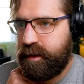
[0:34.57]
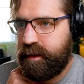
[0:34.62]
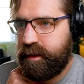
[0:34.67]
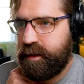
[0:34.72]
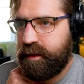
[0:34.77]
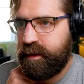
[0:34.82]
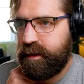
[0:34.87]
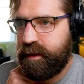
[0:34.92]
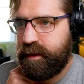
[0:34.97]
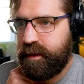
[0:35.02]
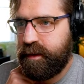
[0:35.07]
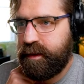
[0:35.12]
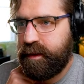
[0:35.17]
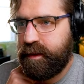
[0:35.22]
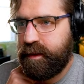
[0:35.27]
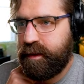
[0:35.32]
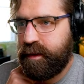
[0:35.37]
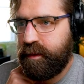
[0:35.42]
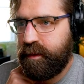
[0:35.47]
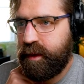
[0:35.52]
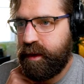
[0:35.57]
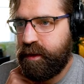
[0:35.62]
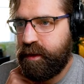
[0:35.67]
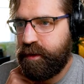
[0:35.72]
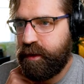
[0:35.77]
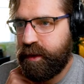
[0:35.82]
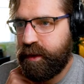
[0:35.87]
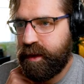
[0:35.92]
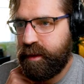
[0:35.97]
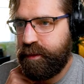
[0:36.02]
Are you
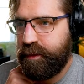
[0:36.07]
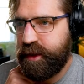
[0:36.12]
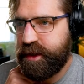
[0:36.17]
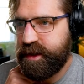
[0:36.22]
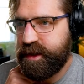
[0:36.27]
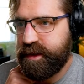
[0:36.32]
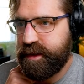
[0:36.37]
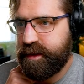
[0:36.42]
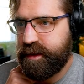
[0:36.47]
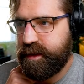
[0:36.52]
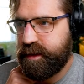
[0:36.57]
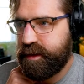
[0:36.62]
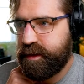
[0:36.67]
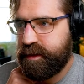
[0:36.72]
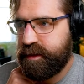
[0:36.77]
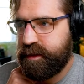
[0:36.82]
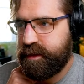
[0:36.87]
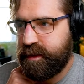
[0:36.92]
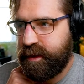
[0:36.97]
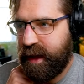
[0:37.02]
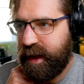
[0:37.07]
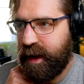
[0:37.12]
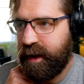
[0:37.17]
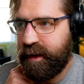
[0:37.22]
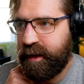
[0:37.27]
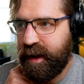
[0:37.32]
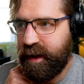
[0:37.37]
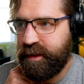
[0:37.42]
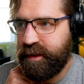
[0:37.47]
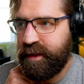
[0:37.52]
drawing the bridges? Yeah.
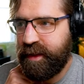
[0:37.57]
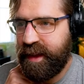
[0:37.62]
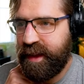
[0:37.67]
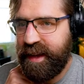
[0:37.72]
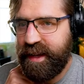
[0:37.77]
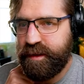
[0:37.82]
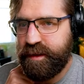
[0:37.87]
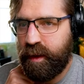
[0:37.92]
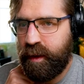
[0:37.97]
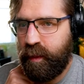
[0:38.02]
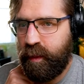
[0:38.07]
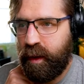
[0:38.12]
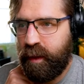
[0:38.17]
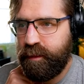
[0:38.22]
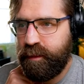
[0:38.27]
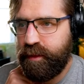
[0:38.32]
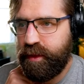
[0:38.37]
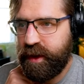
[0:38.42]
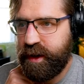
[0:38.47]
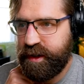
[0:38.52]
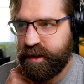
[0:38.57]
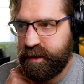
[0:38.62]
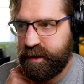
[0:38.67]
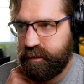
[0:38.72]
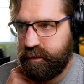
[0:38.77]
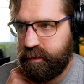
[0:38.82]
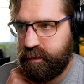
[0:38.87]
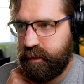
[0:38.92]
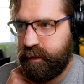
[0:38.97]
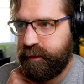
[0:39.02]
Okay. So they each want one bridge.
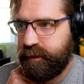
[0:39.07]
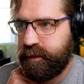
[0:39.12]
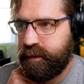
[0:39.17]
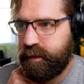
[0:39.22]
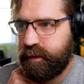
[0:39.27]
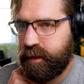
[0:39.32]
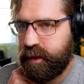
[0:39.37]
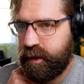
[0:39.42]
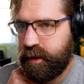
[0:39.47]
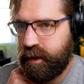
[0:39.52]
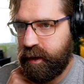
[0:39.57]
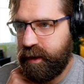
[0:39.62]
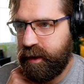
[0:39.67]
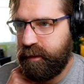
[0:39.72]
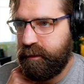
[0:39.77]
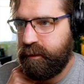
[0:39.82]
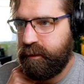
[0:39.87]
Got it.